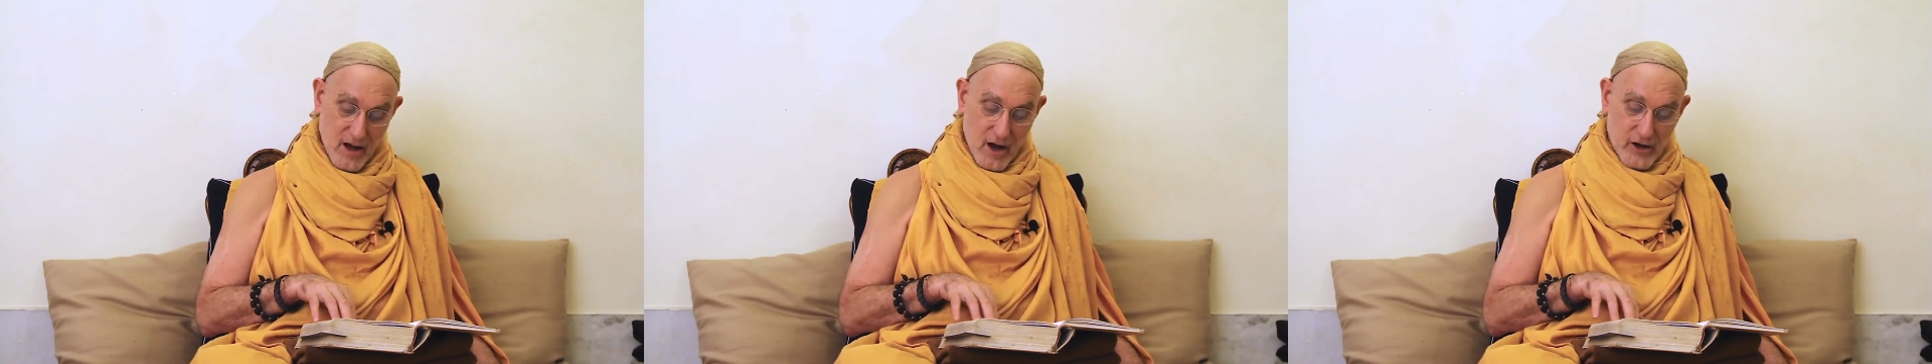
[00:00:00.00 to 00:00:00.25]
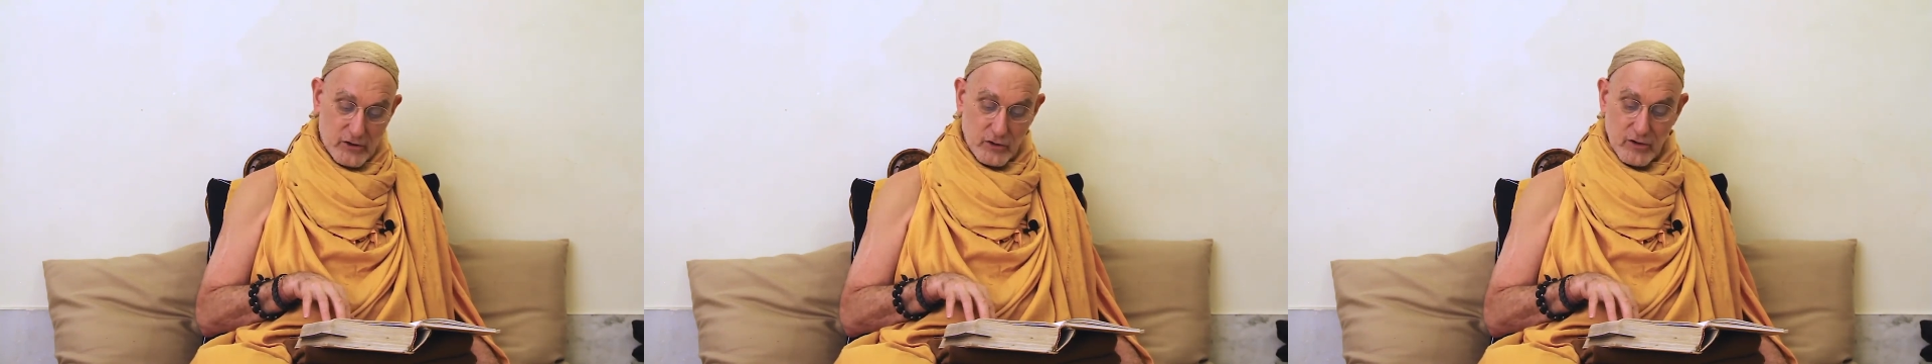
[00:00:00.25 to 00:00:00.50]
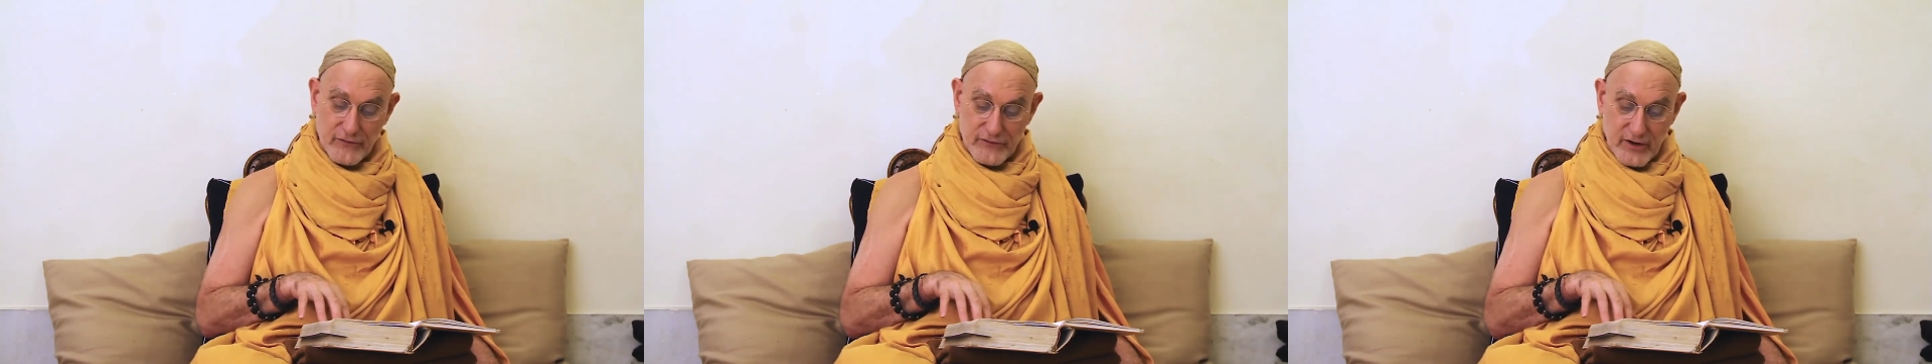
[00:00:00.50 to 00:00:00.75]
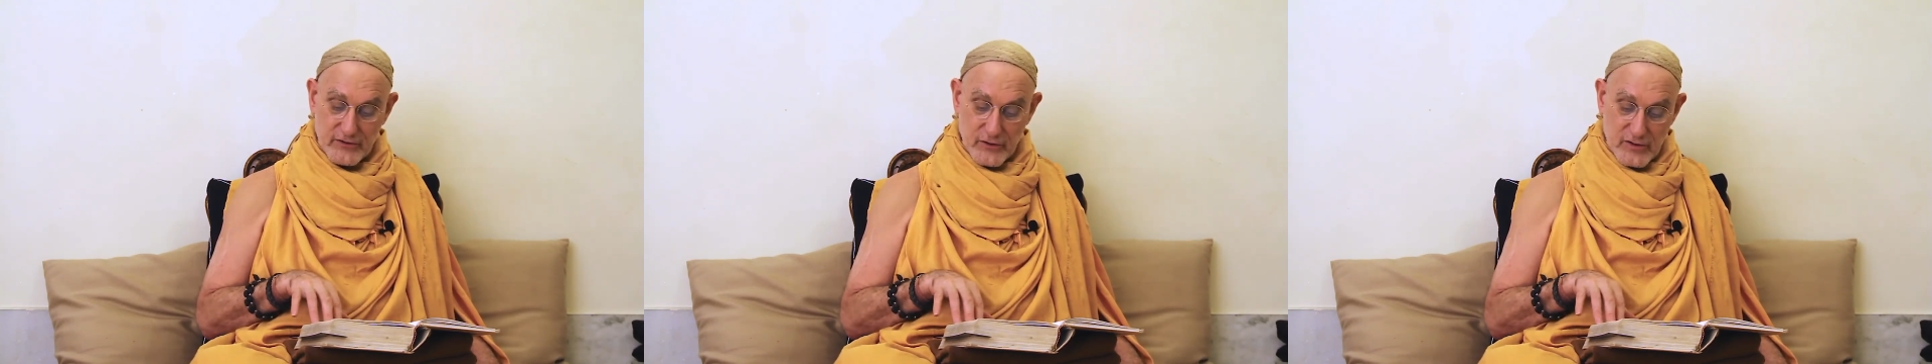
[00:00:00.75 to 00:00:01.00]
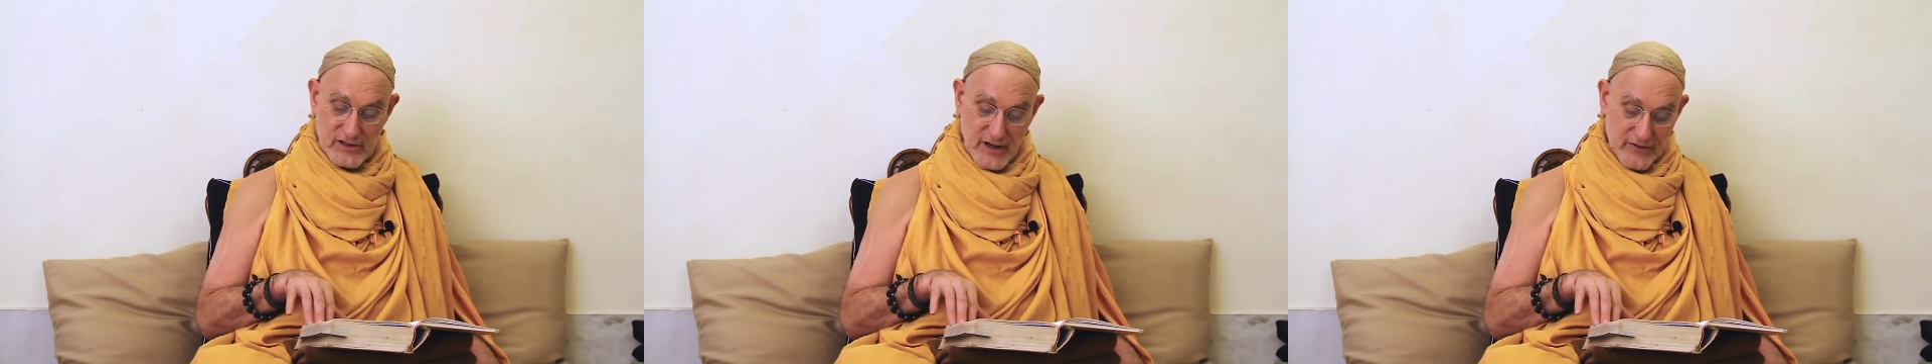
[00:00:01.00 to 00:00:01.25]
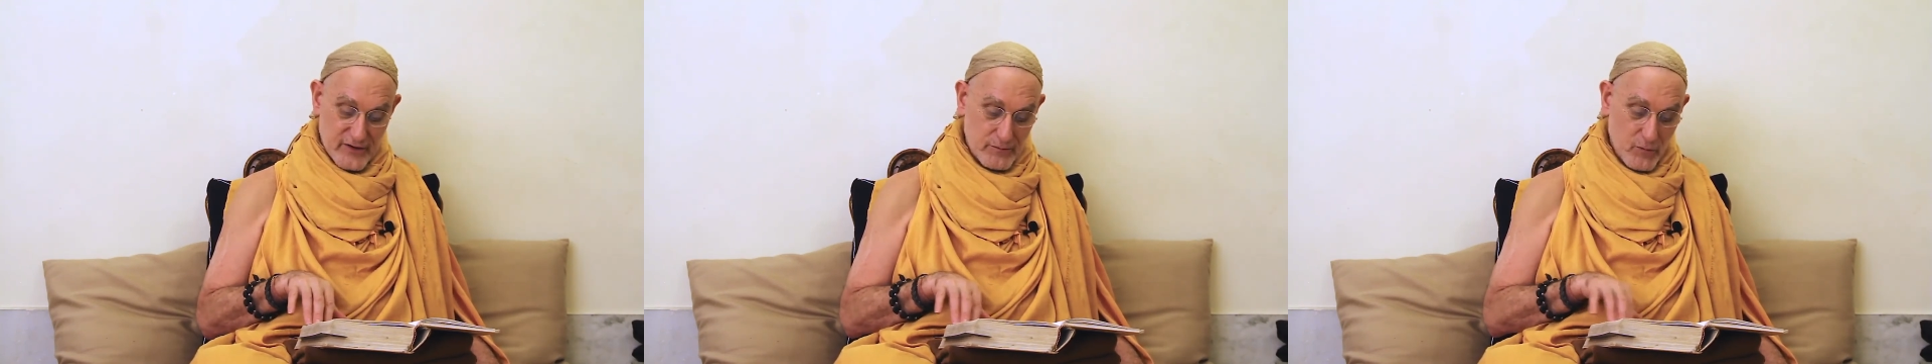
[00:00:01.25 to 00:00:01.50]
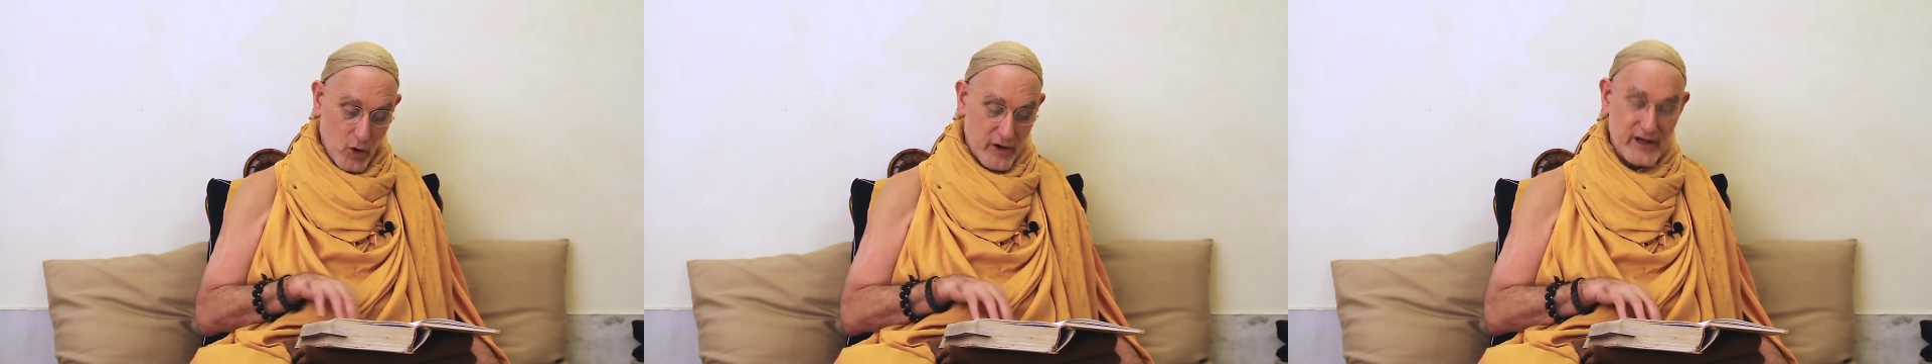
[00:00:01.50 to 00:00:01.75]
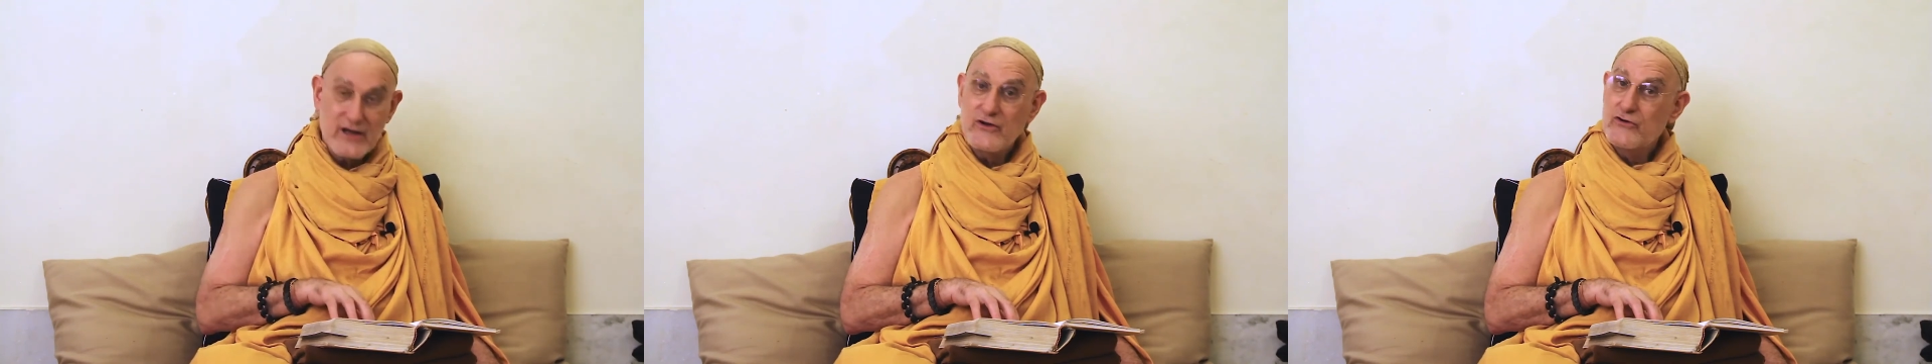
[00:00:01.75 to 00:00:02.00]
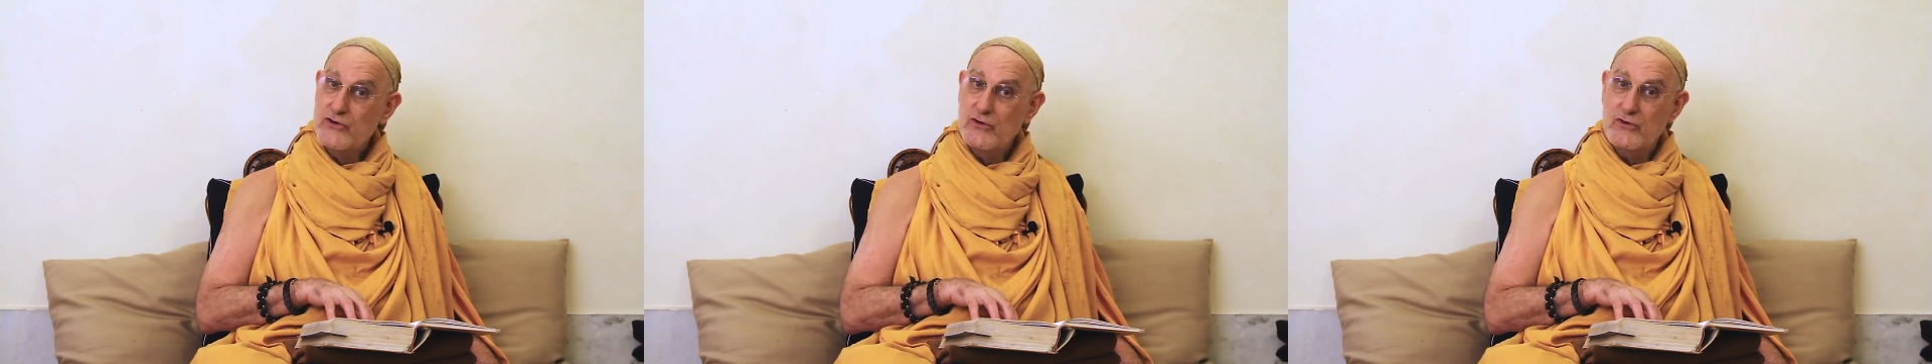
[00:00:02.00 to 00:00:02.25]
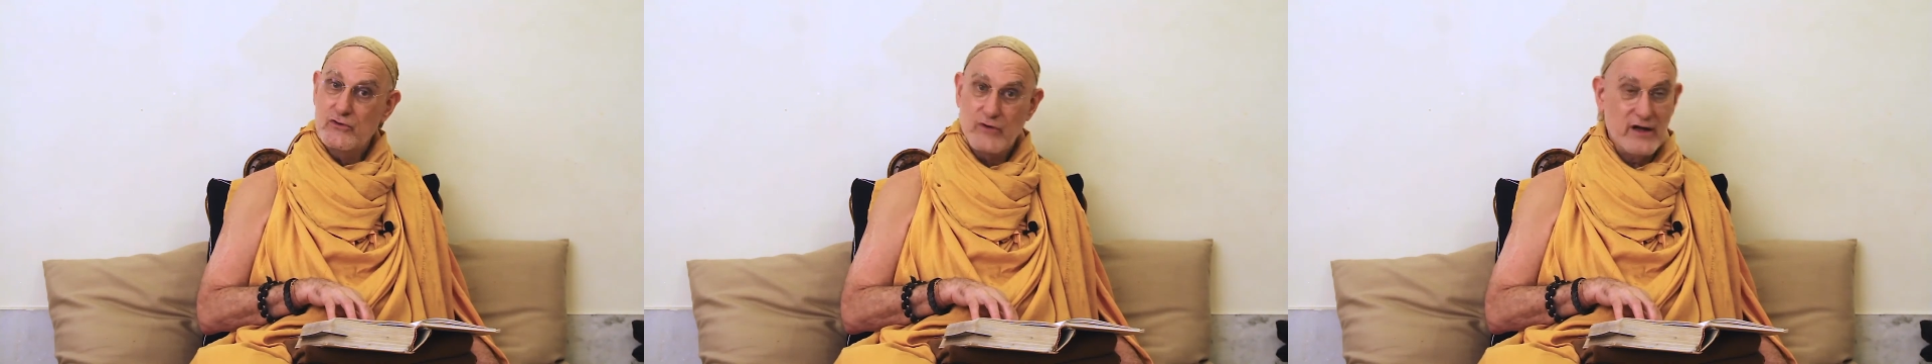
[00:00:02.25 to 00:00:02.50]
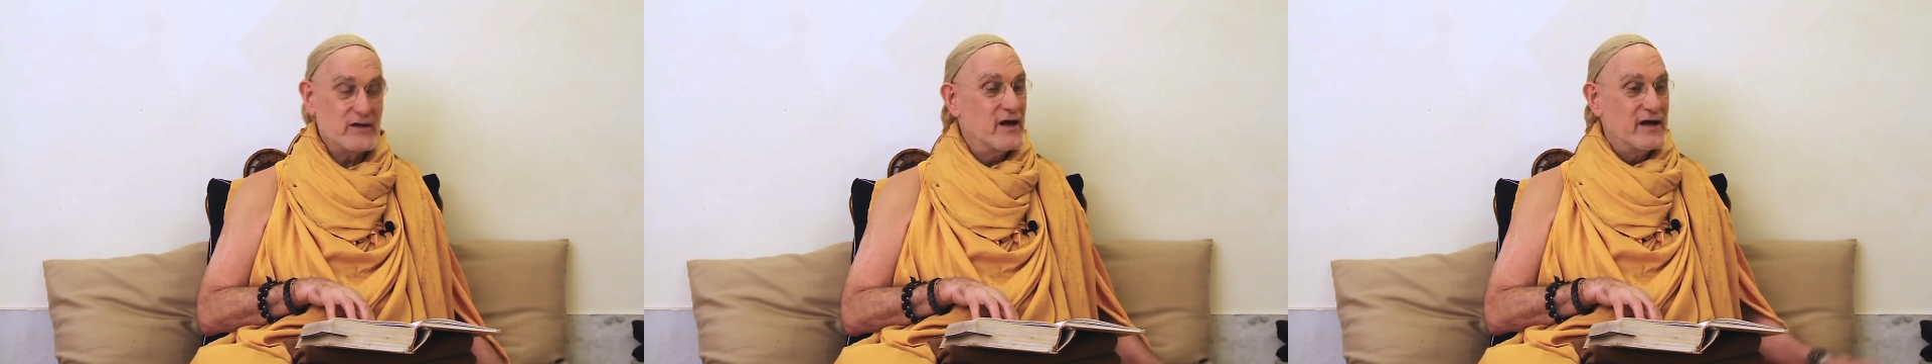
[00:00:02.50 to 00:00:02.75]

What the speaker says: Akrura felt there was nothing more he could do, right?